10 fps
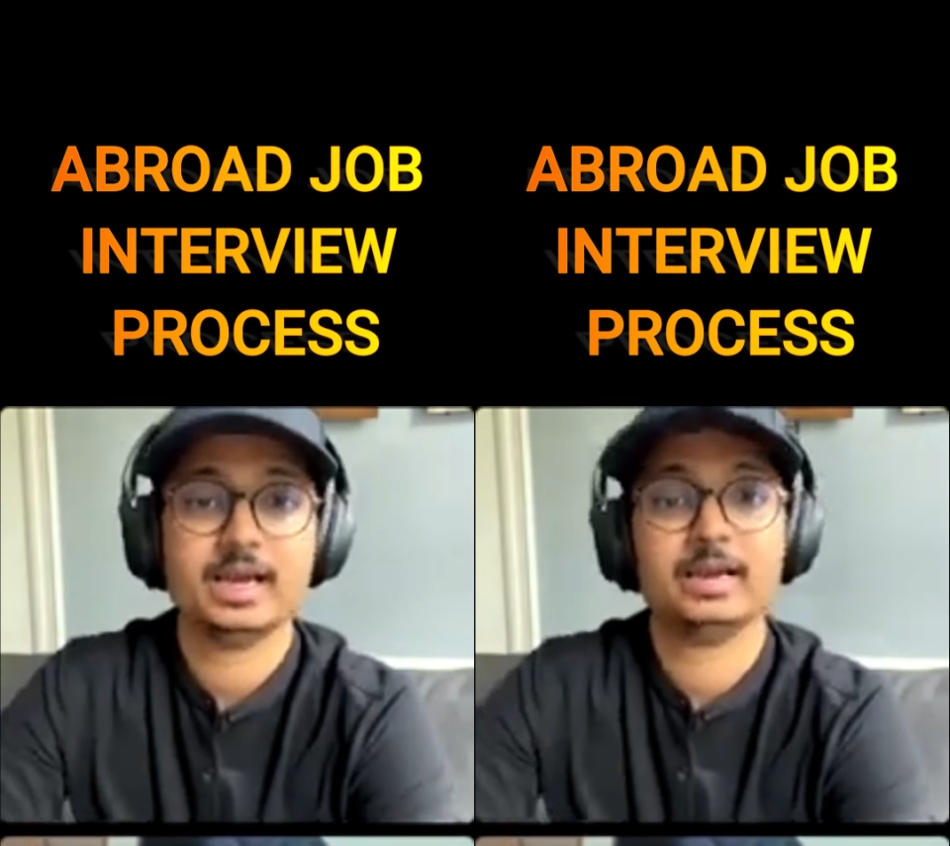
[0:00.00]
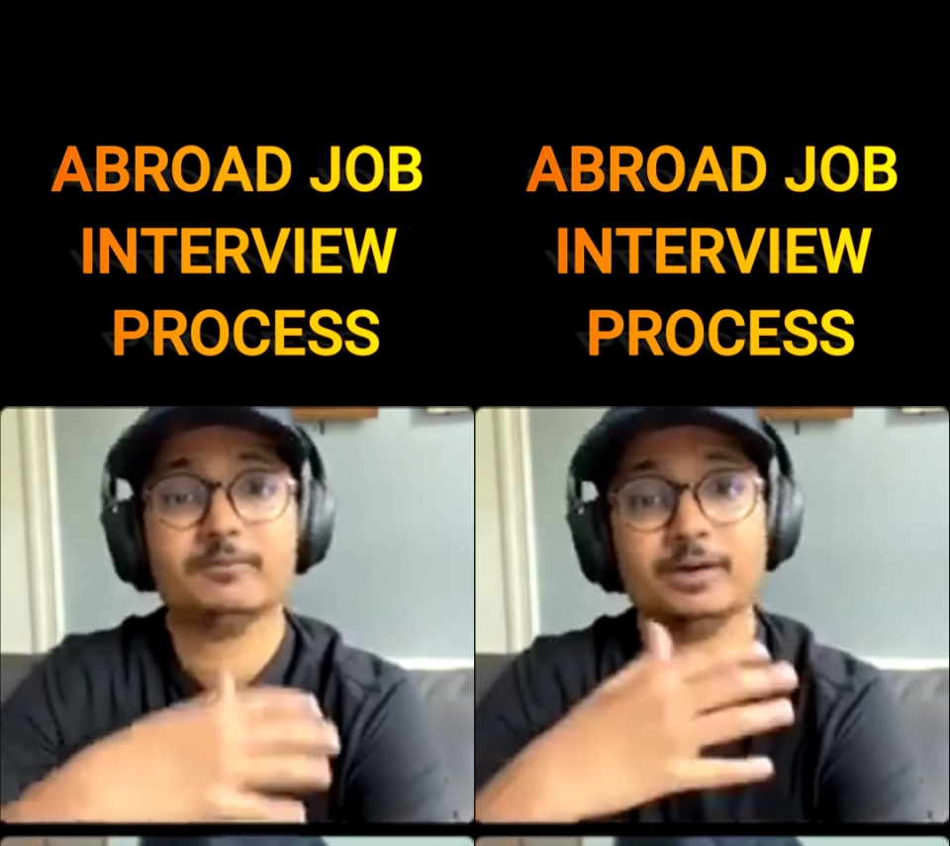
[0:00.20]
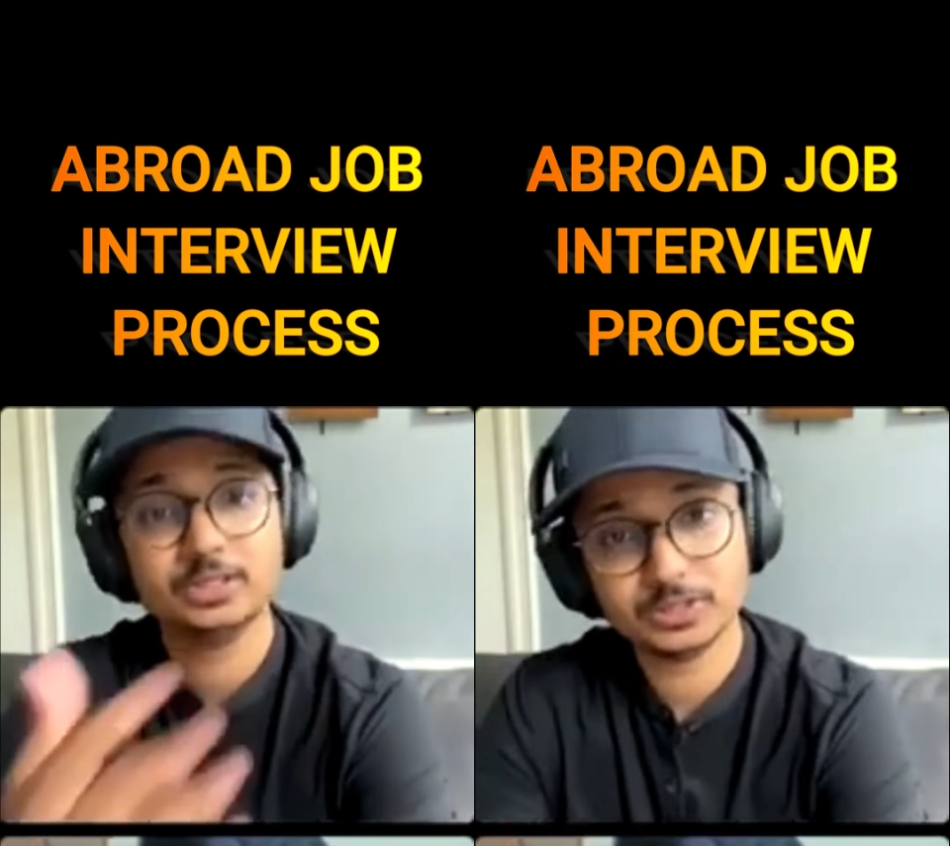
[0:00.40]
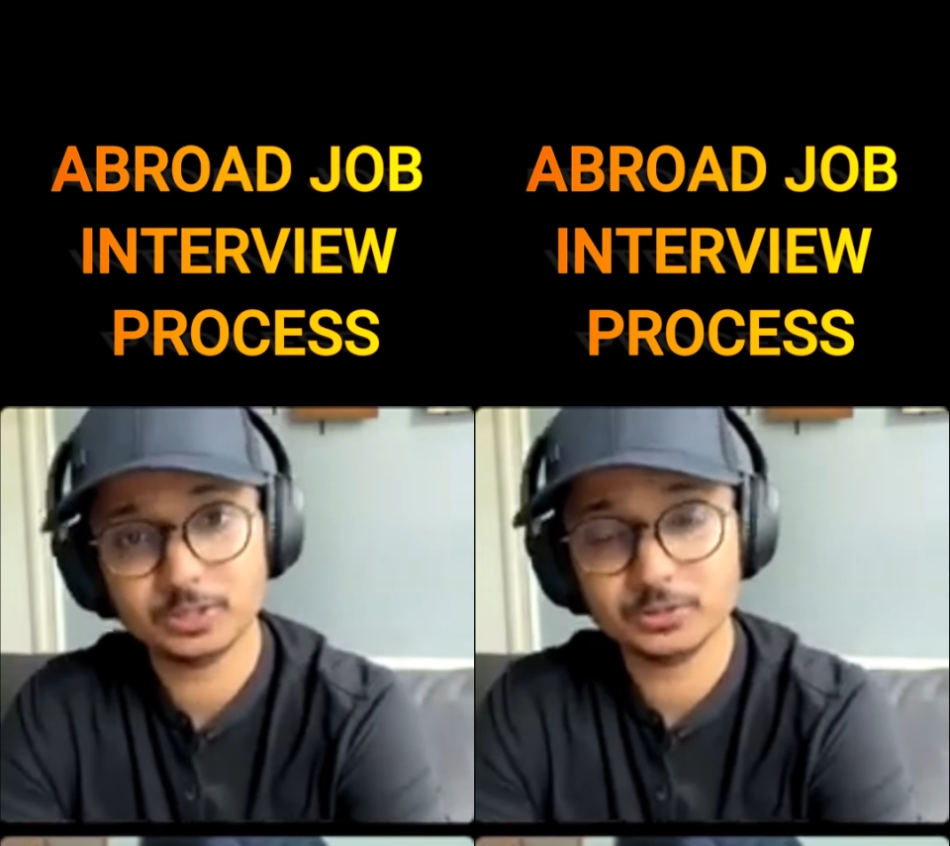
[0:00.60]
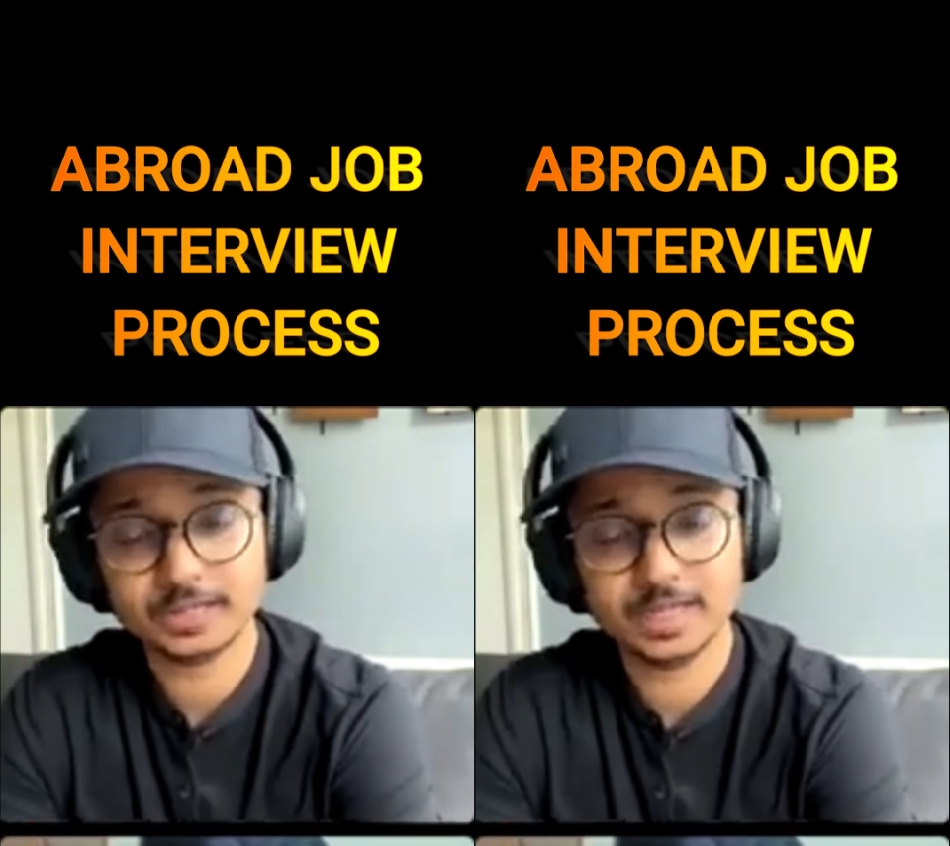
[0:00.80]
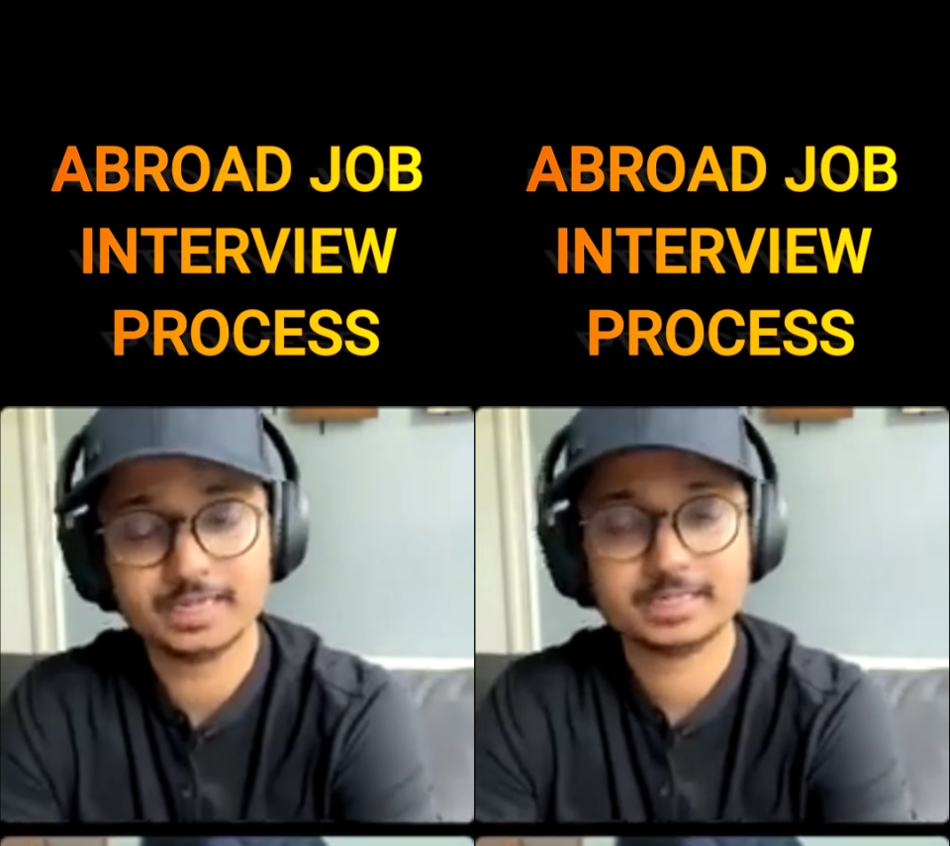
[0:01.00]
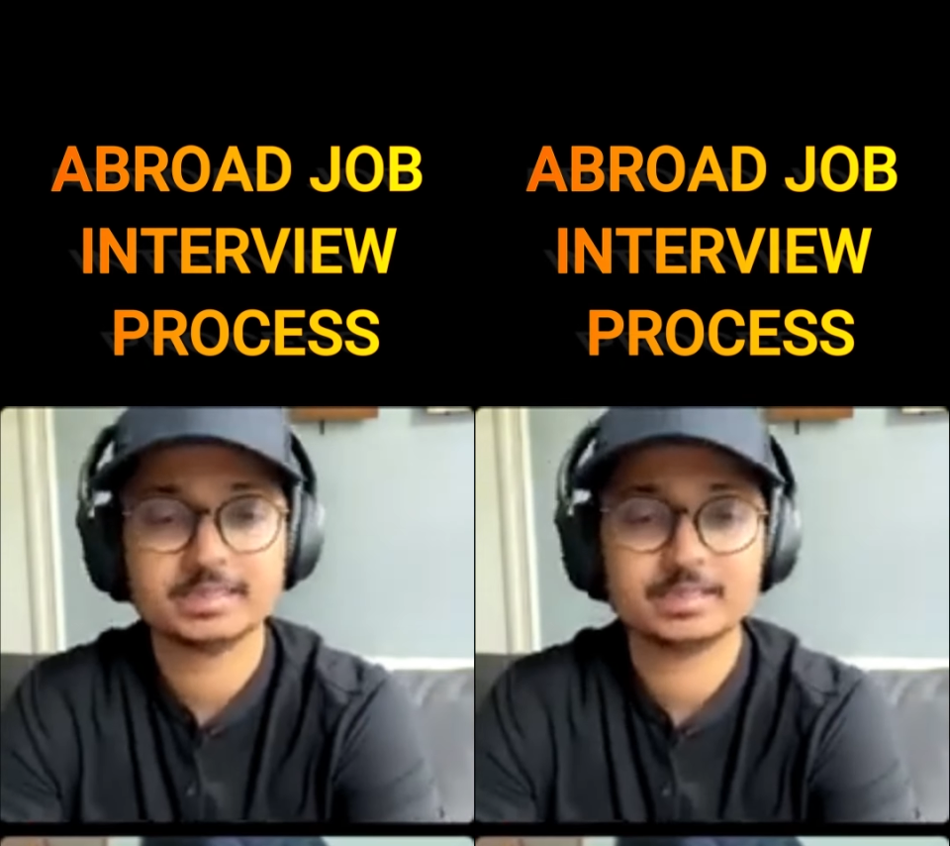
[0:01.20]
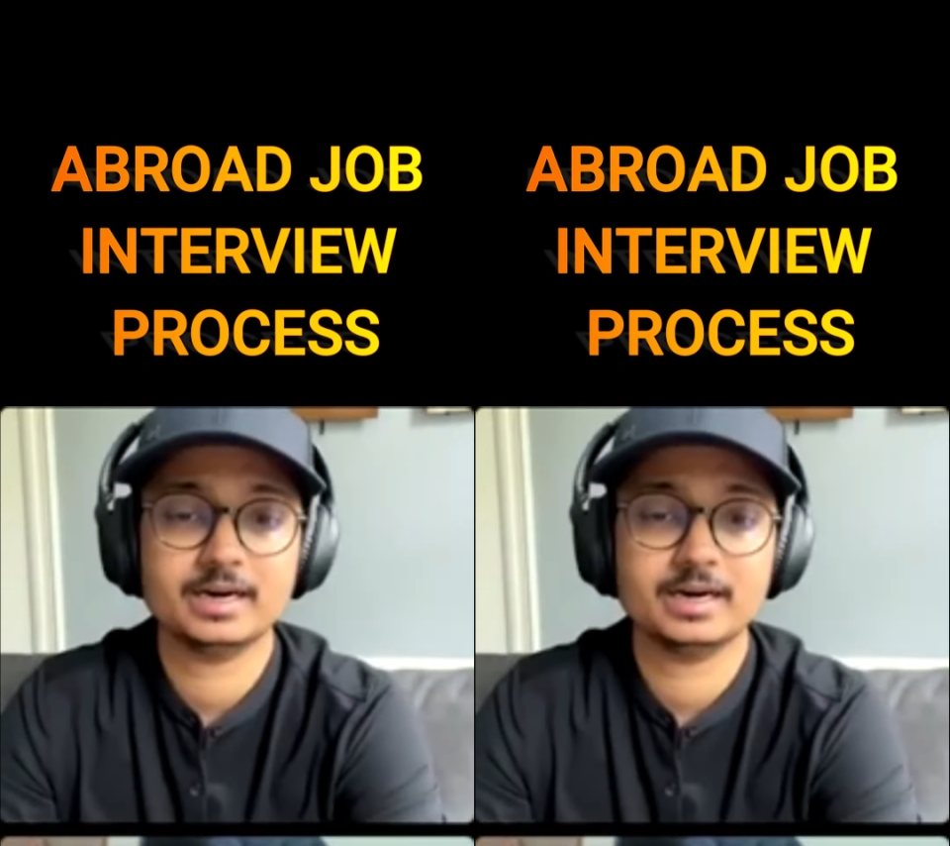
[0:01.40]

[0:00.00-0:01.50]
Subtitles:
And once you do that,